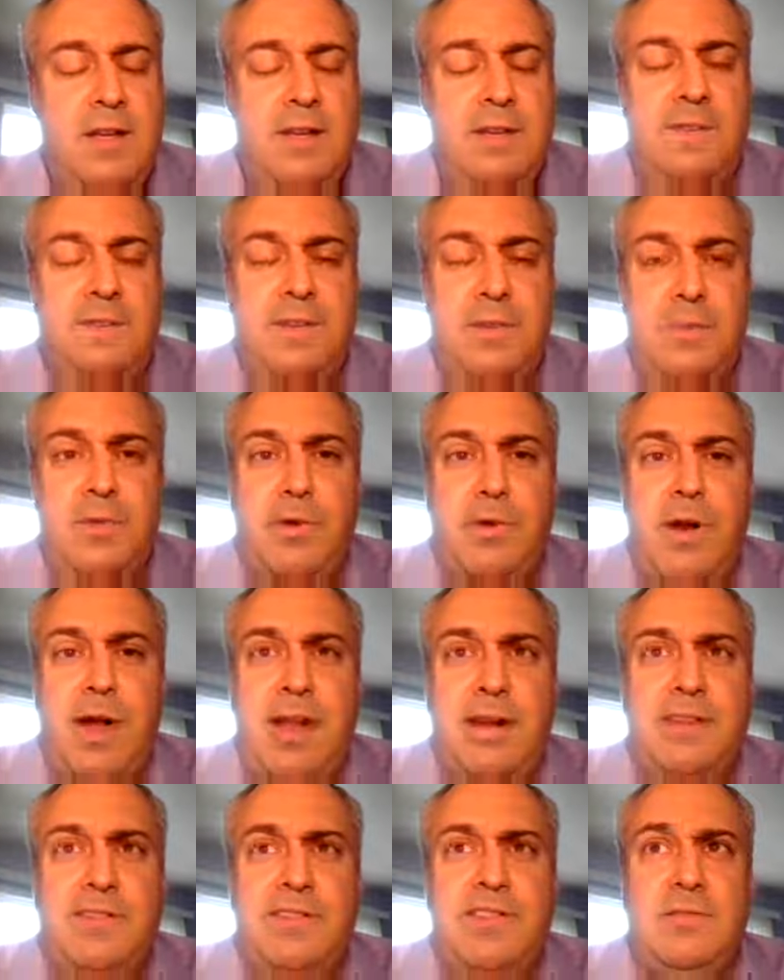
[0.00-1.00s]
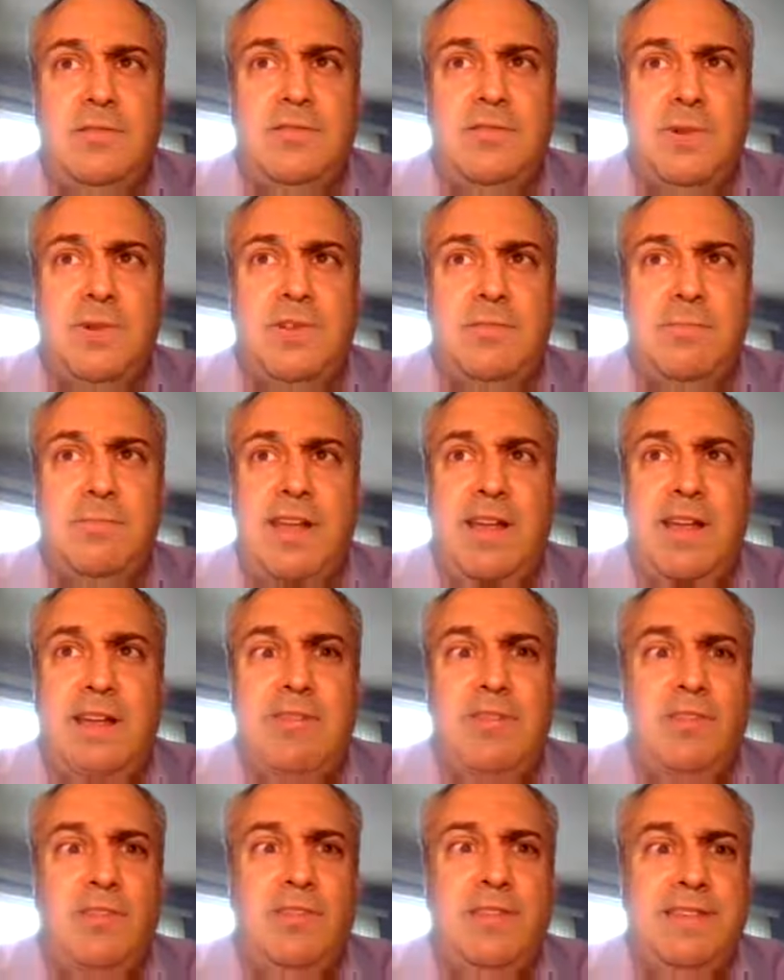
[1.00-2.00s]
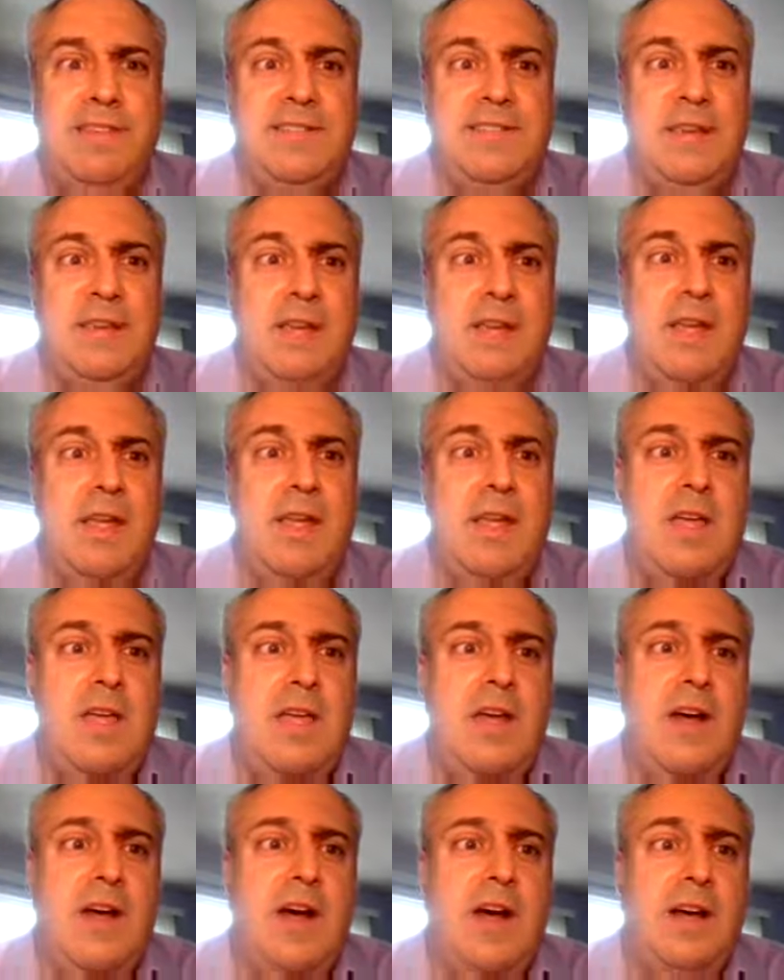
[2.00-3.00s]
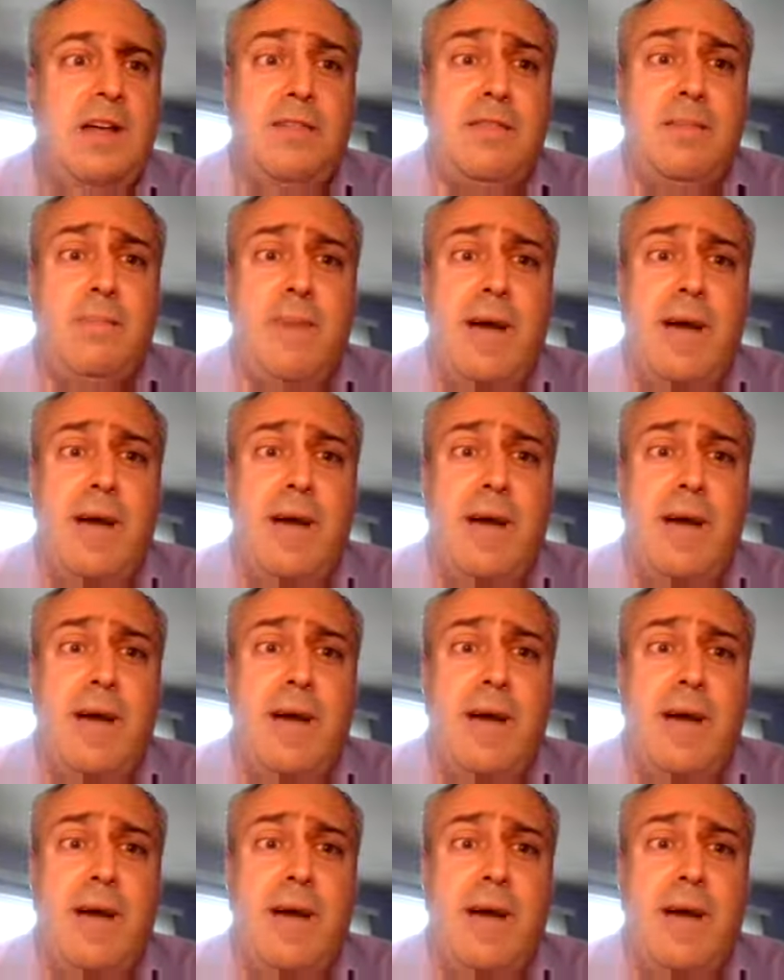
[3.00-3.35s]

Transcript: Flip the Gratitude Switch by Kevin Clayson. The